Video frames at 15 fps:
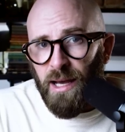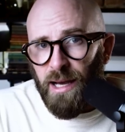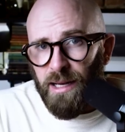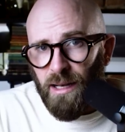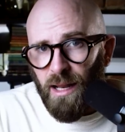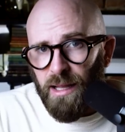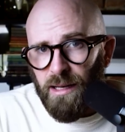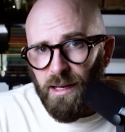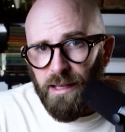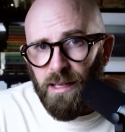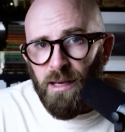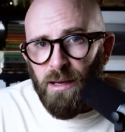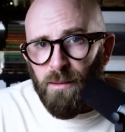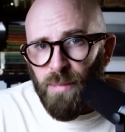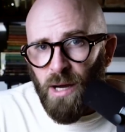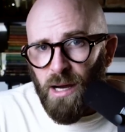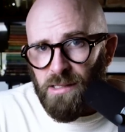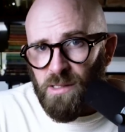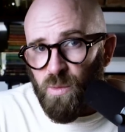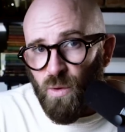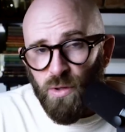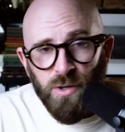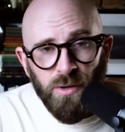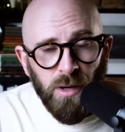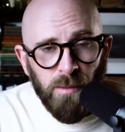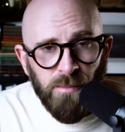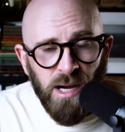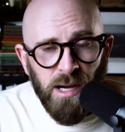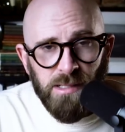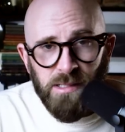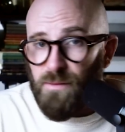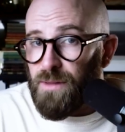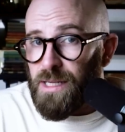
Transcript: and likely part fast water on Mars and